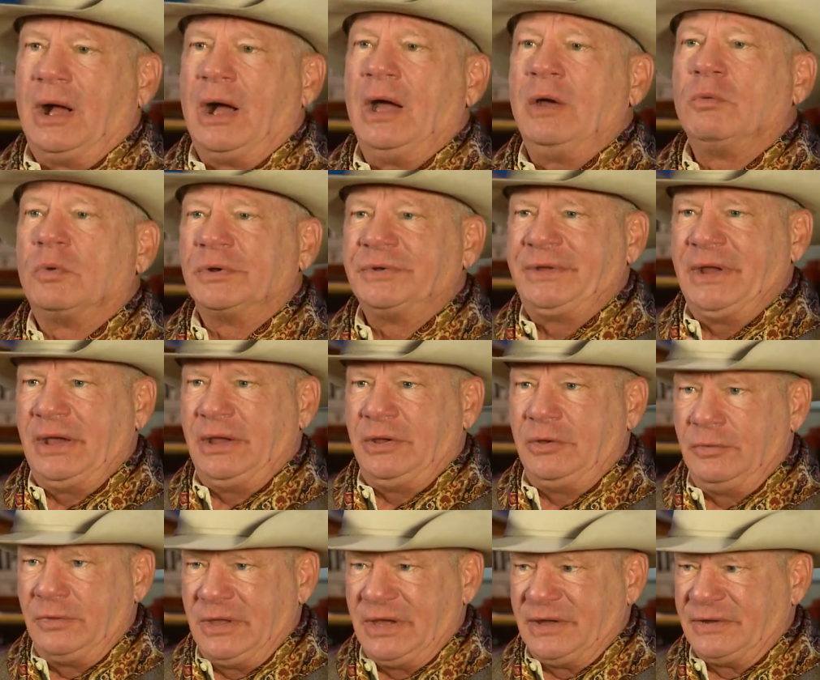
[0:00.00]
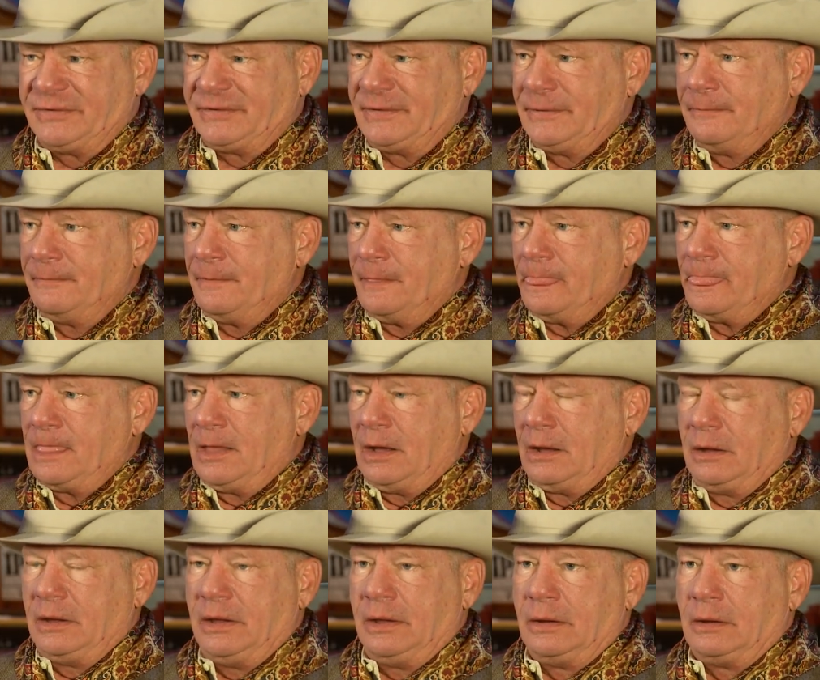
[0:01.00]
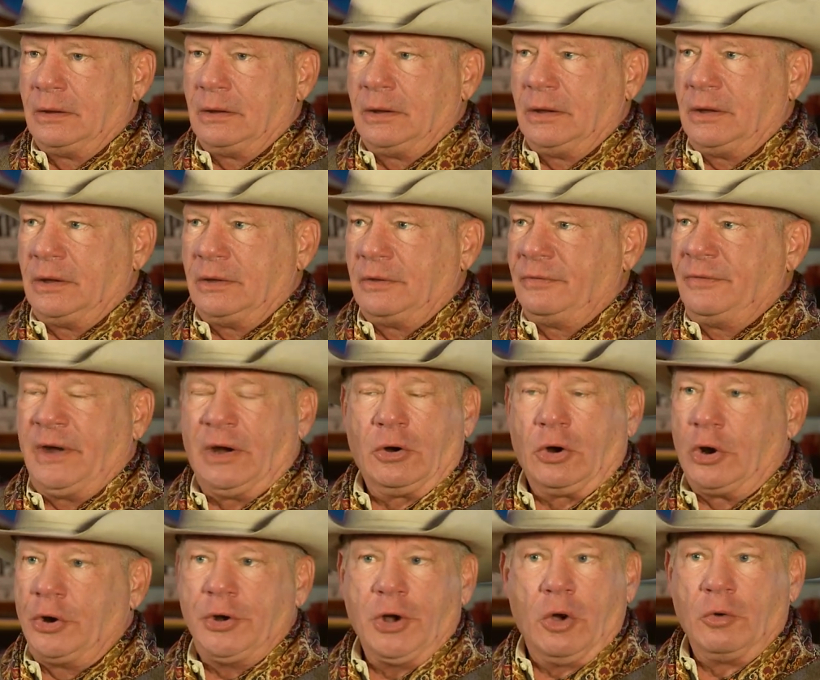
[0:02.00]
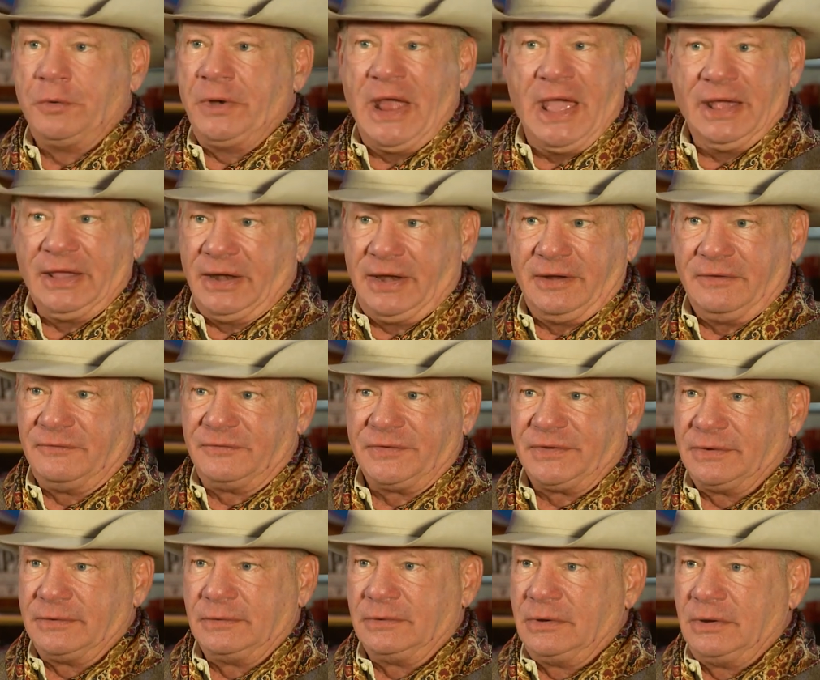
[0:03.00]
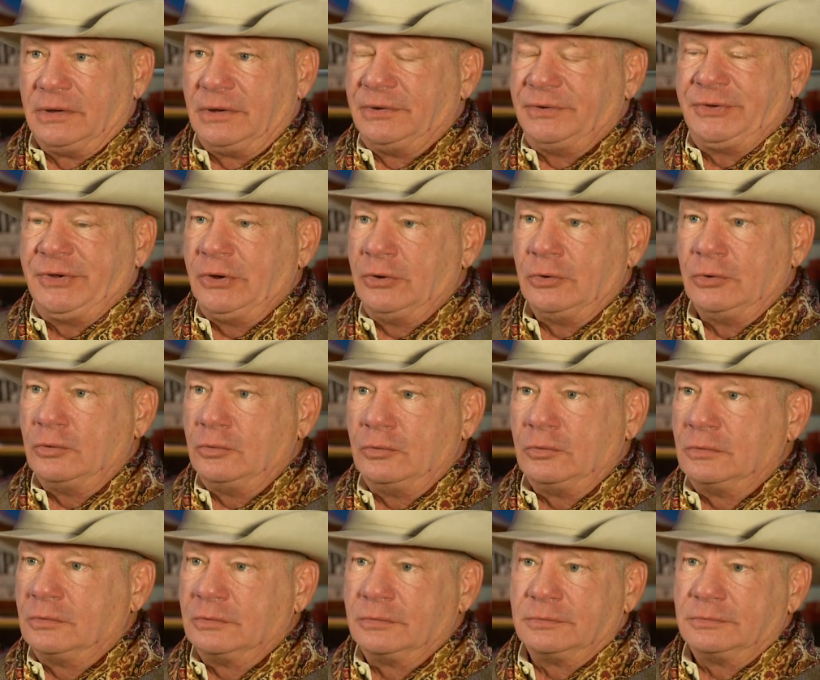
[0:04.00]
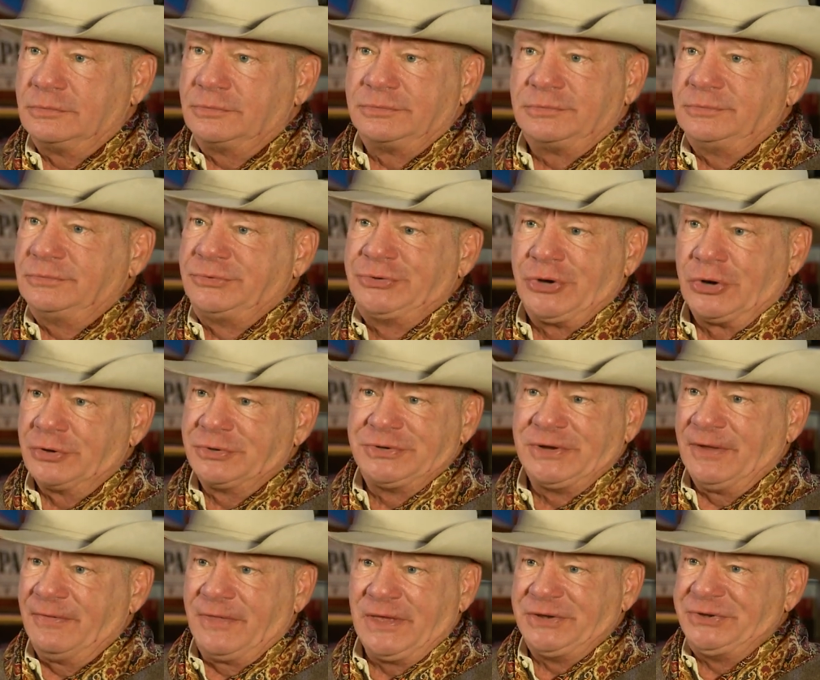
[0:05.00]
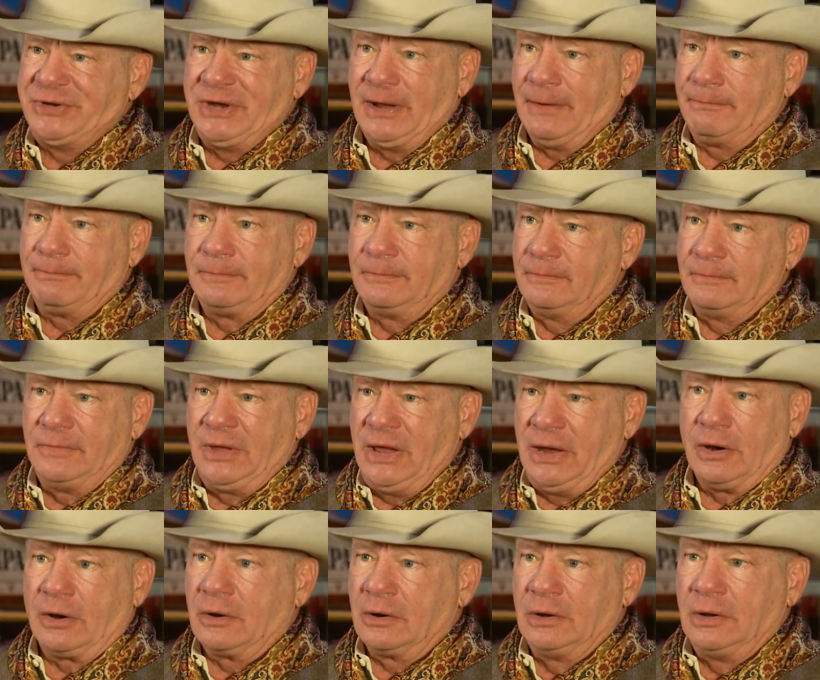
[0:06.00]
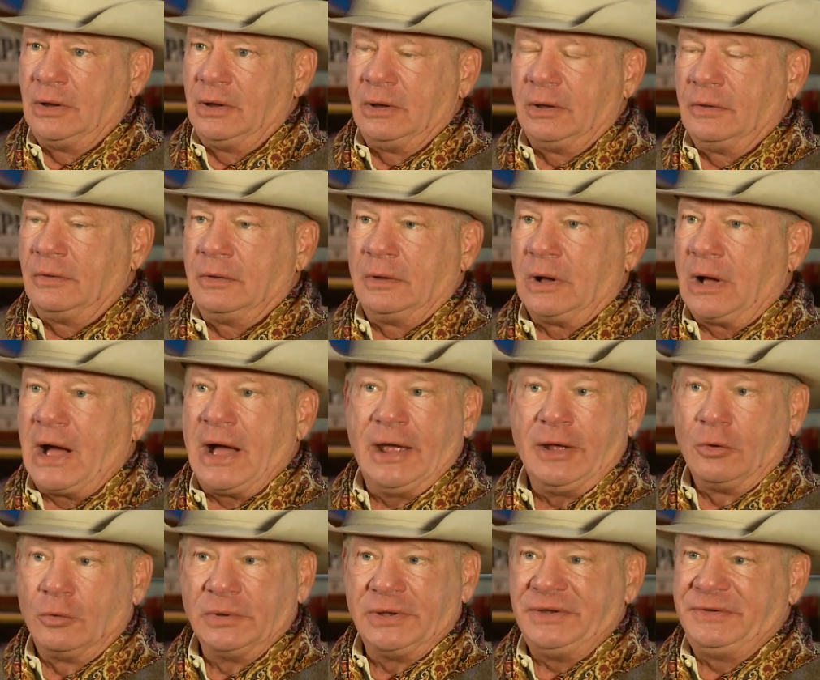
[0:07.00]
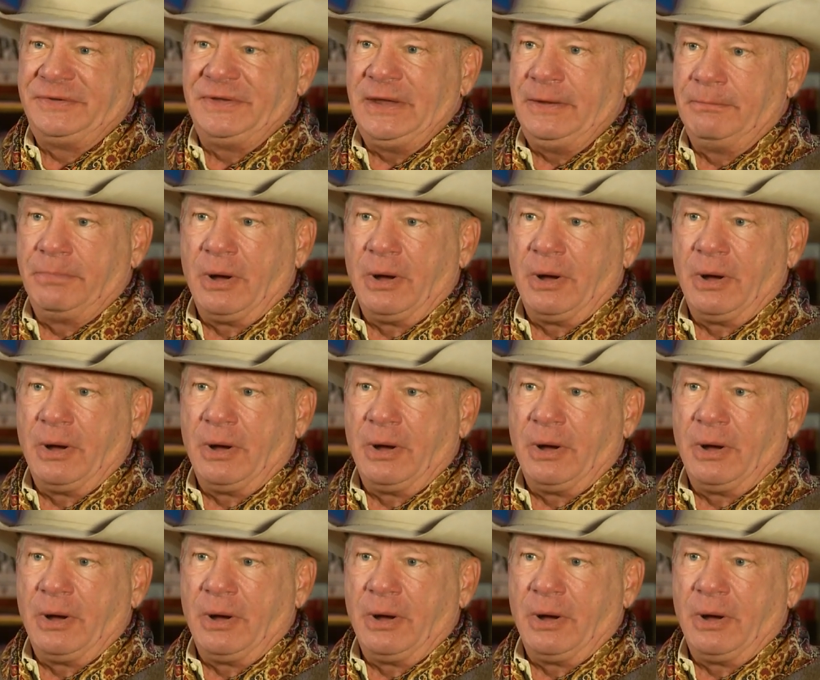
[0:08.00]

I will tell you this there are no negatives to Church at the Chip here. I only see